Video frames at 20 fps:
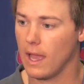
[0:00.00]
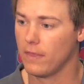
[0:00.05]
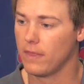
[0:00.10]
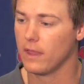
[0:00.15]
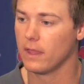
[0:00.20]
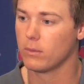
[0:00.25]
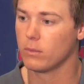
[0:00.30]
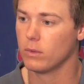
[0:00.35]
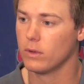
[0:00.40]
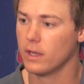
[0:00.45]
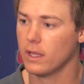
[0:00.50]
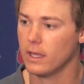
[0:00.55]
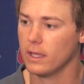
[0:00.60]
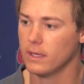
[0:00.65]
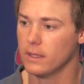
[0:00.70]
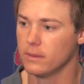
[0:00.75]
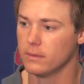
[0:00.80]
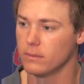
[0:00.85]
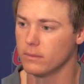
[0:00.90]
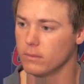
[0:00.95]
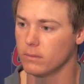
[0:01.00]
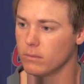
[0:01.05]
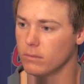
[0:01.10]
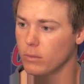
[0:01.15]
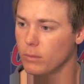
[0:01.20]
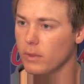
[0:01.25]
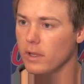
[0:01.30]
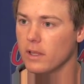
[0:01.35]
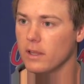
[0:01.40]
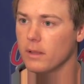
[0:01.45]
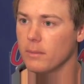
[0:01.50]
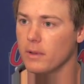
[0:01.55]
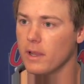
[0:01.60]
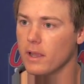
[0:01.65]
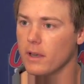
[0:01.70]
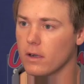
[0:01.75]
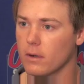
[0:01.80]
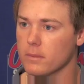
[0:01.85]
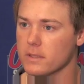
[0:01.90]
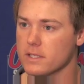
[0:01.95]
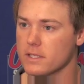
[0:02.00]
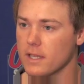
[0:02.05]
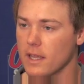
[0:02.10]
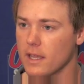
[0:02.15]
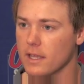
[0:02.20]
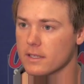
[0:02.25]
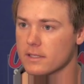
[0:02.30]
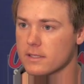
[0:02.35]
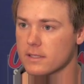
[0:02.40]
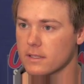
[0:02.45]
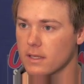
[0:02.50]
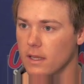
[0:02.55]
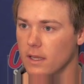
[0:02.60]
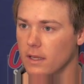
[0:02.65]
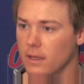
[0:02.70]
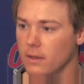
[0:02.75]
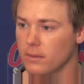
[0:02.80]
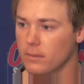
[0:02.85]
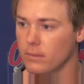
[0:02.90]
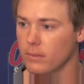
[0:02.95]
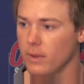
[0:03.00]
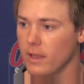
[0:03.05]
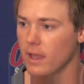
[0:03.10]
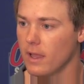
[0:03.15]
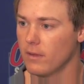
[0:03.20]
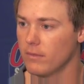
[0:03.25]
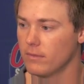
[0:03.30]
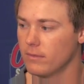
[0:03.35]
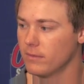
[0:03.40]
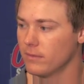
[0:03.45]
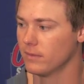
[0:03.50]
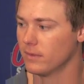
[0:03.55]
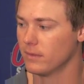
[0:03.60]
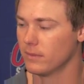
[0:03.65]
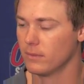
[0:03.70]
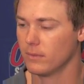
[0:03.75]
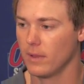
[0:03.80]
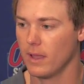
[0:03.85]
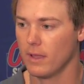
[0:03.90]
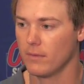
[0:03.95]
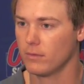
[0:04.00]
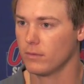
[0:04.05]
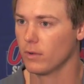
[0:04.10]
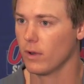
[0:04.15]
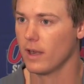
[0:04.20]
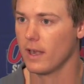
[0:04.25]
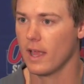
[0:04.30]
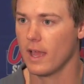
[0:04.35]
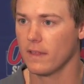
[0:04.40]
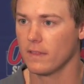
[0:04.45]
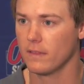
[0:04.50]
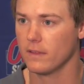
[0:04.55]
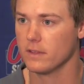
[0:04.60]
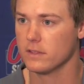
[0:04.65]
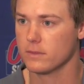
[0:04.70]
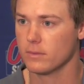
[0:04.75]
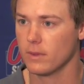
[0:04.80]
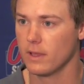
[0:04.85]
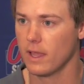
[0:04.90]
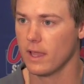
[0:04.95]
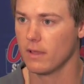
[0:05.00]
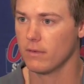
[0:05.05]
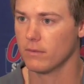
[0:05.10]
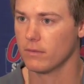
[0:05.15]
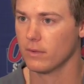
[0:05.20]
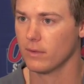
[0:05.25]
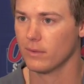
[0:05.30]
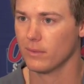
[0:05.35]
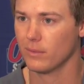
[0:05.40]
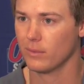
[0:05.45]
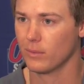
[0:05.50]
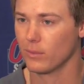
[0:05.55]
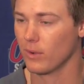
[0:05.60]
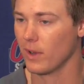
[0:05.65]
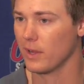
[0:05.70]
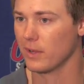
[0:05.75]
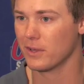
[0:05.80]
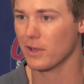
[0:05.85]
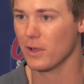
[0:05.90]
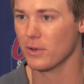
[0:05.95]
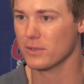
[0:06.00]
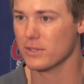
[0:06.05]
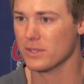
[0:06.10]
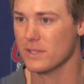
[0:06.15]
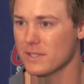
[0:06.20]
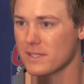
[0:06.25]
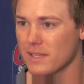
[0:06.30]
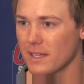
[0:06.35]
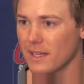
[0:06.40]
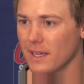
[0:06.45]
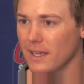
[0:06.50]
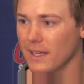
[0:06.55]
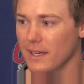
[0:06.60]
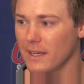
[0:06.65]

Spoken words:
I think when we eliminate our mistakes, we have great athletes, we have great coaches.